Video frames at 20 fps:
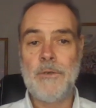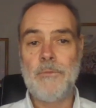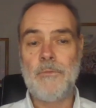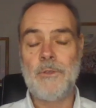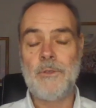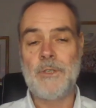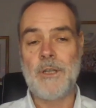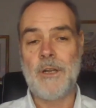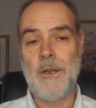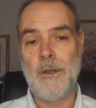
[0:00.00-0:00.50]

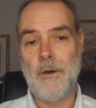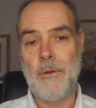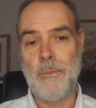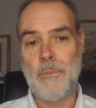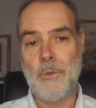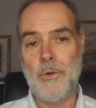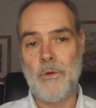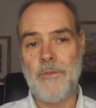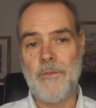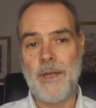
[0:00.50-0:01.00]
was a lot
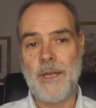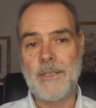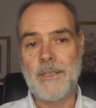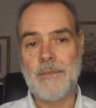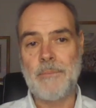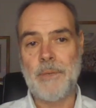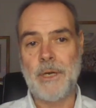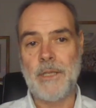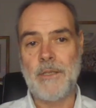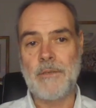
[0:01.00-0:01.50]
more
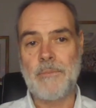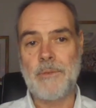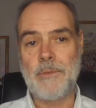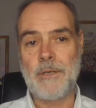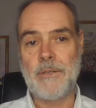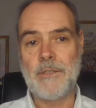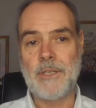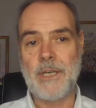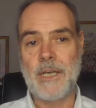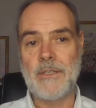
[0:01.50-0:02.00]
affected by this
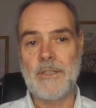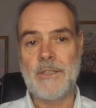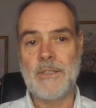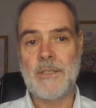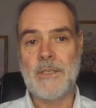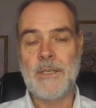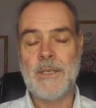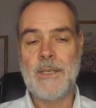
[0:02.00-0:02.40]
process.